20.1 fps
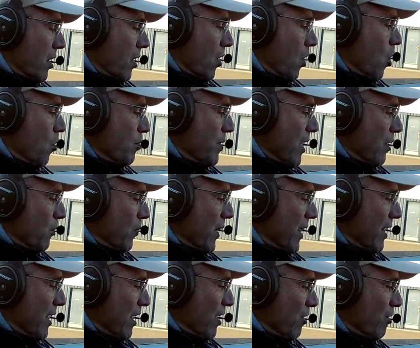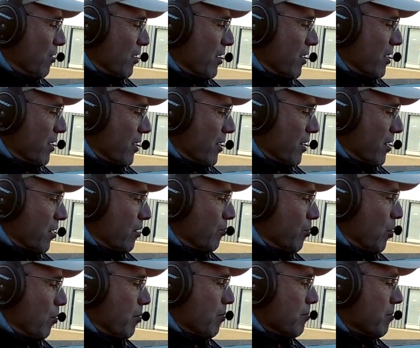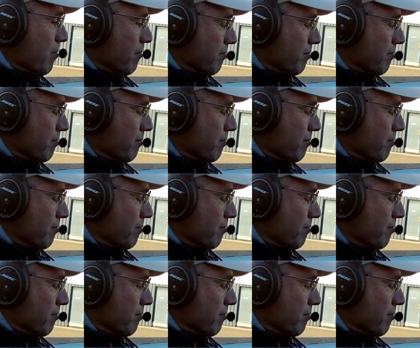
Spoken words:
hope that way that it's that the problem.